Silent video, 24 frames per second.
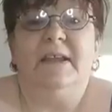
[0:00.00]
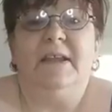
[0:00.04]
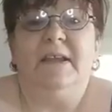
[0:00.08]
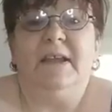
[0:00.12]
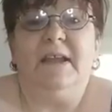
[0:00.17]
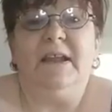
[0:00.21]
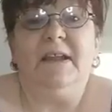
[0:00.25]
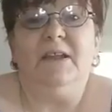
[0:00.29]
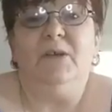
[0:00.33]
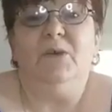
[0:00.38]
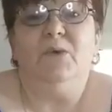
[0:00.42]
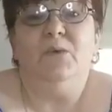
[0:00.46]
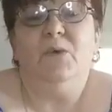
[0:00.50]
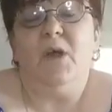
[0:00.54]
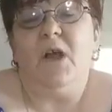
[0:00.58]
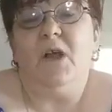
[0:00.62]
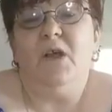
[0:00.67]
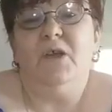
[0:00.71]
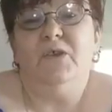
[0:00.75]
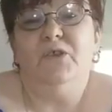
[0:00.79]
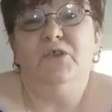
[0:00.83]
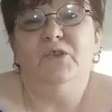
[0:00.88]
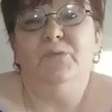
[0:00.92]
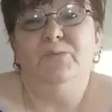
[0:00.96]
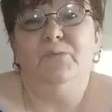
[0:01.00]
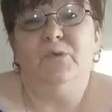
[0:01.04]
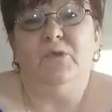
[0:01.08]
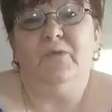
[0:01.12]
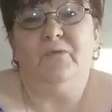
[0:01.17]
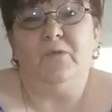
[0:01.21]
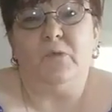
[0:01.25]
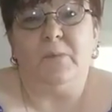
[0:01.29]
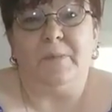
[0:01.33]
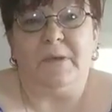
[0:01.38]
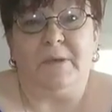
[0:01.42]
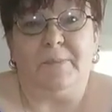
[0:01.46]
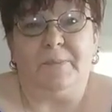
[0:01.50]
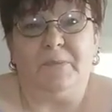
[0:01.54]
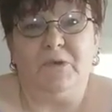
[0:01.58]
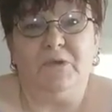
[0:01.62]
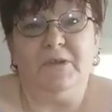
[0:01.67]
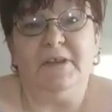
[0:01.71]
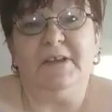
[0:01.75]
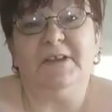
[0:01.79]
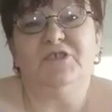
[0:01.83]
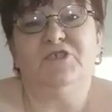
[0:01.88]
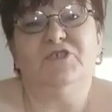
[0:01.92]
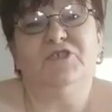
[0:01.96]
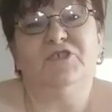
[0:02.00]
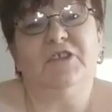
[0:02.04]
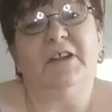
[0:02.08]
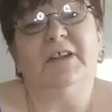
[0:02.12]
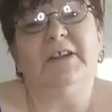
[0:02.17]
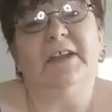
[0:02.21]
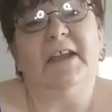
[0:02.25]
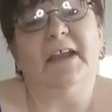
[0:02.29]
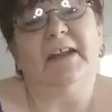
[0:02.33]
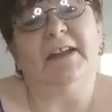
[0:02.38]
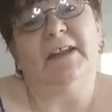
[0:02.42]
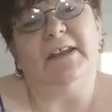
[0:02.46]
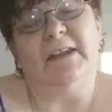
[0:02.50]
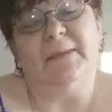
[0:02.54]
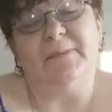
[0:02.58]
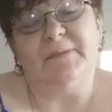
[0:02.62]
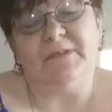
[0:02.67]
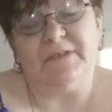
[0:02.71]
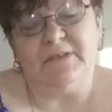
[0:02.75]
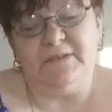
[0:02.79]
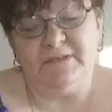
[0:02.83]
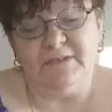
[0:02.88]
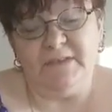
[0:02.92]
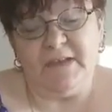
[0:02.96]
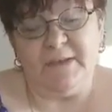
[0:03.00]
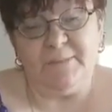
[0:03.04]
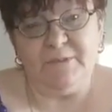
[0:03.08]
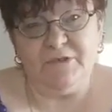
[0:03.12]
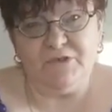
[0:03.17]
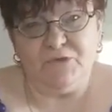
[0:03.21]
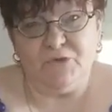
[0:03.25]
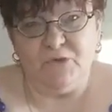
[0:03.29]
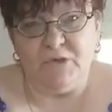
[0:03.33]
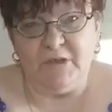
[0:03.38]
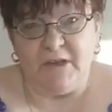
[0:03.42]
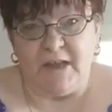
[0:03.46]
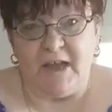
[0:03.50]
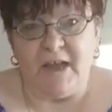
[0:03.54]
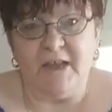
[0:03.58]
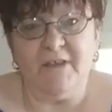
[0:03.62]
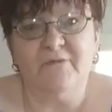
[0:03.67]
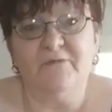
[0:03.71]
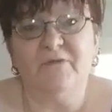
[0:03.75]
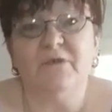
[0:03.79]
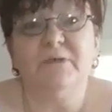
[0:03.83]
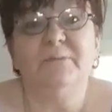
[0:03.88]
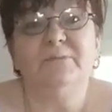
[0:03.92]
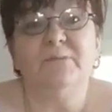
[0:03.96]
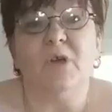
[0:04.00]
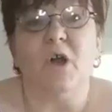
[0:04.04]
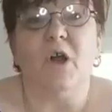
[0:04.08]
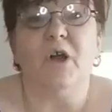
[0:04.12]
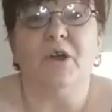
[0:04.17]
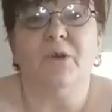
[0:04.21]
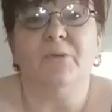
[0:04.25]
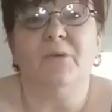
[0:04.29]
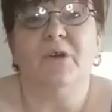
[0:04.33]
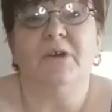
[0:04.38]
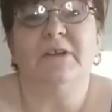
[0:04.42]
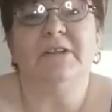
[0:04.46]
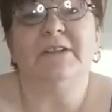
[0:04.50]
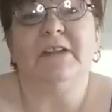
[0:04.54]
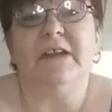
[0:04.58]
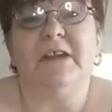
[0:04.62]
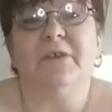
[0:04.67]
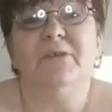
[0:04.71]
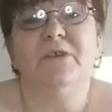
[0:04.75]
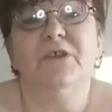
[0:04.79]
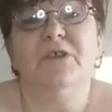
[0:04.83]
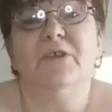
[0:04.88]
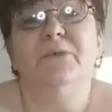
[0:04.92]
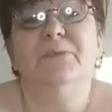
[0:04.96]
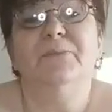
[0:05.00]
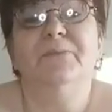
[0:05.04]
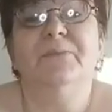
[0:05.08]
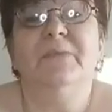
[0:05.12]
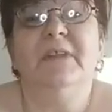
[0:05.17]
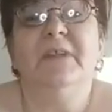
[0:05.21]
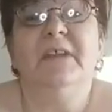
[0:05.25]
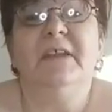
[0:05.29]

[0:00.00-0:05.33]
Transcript: Hello, all you beautiful people. It's Shelley-Anna Gibson coming to you live from Ottawa, Ontario.